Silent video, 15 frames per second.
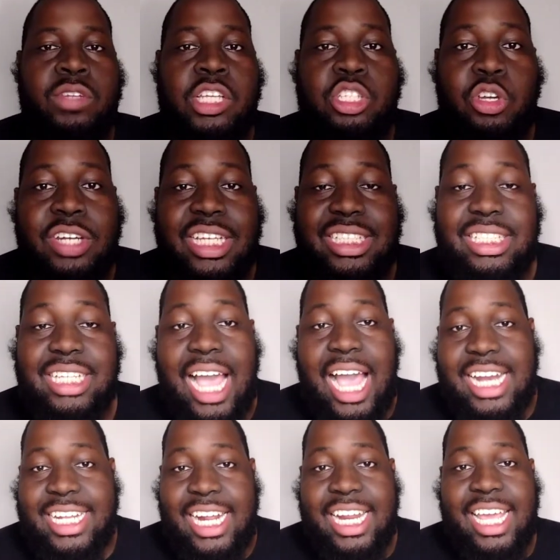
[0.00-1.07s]
So this
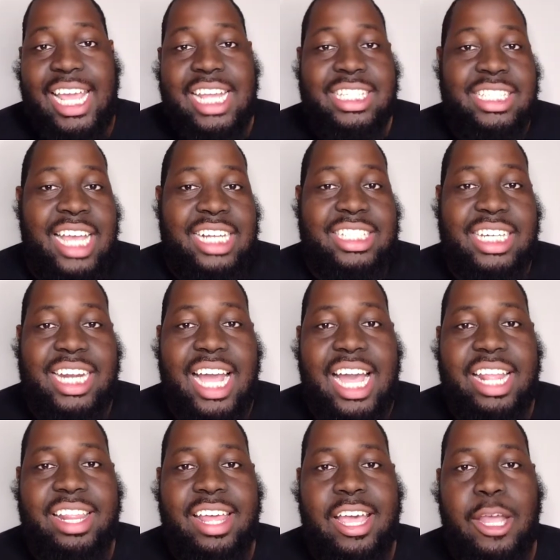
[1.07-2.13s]
guy, Daelin Hayes, is actually a
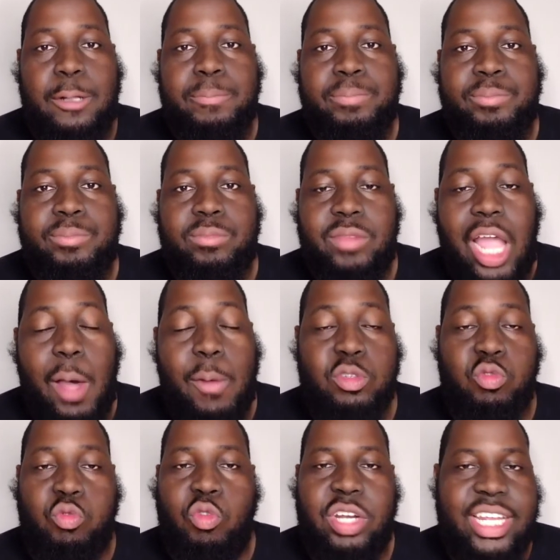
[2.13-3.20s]
guy that I
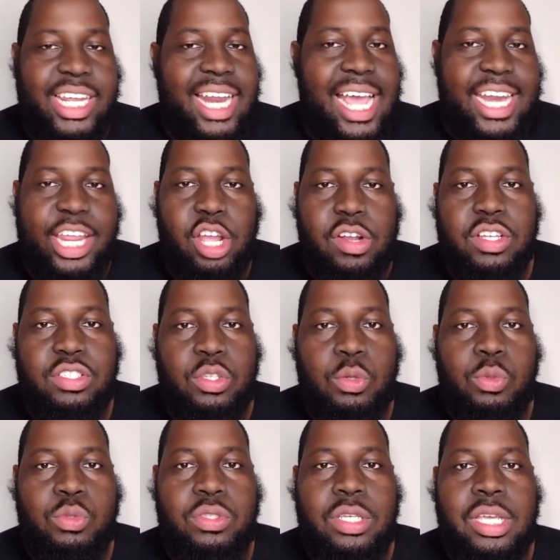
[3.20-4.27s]
was really glad to hear this
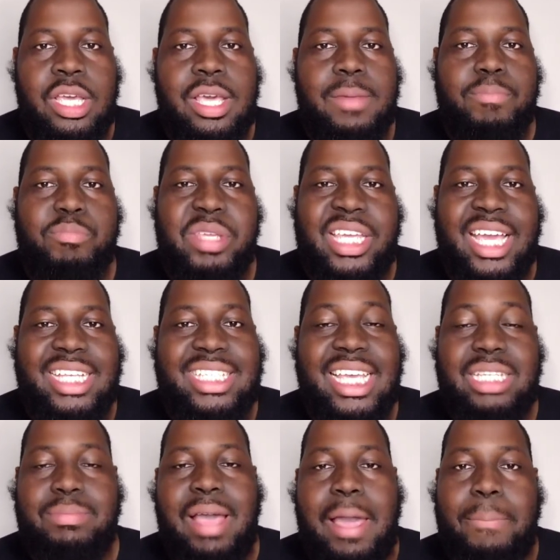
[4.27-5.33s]
news because
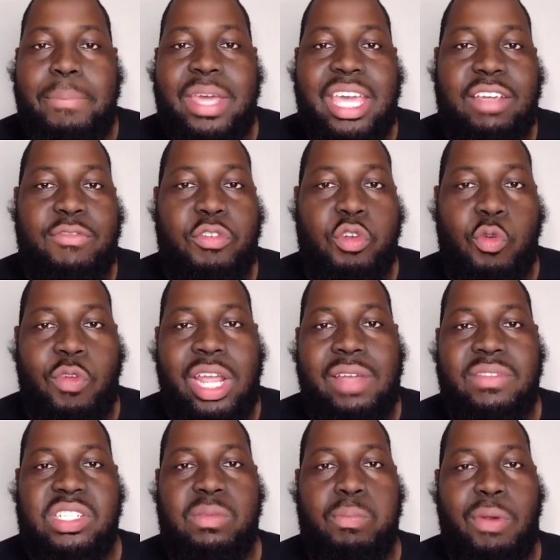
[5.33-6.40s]
he's my pick for the
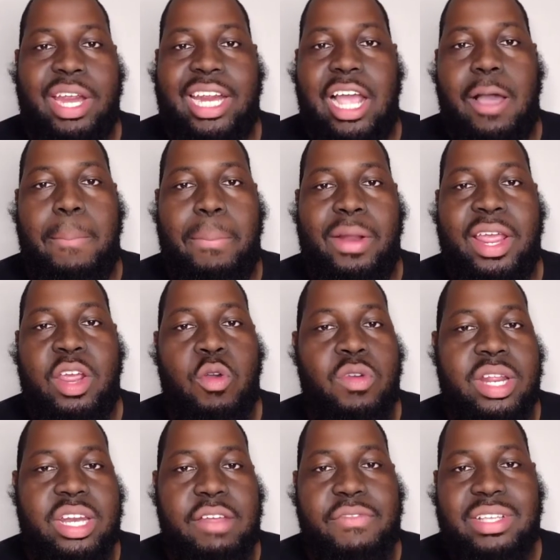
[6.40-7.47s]
Ravens breakout player
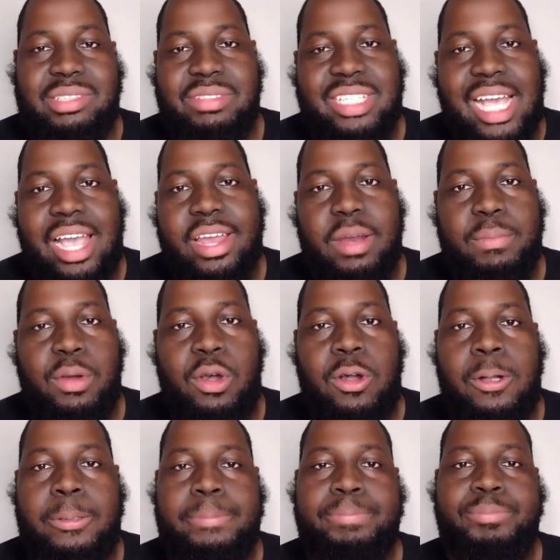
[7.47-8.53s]
on the defensive side of the
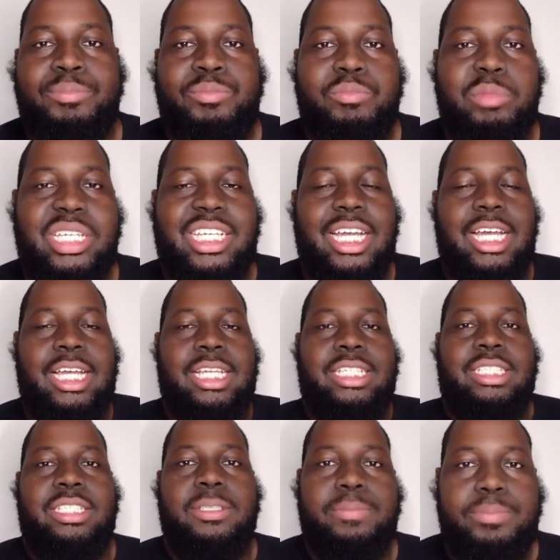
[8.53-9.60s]
ball.
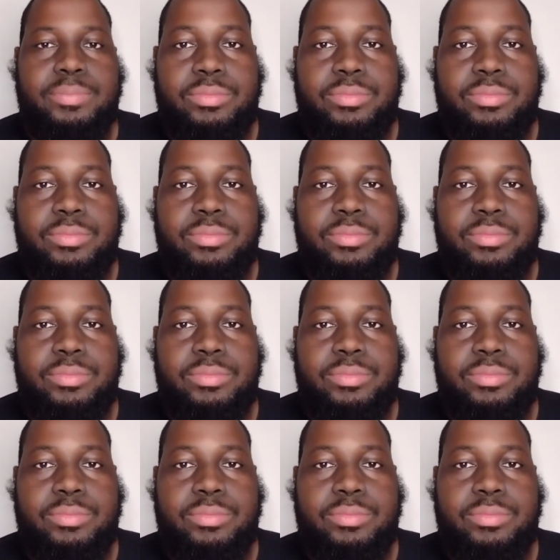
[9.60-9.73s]
Because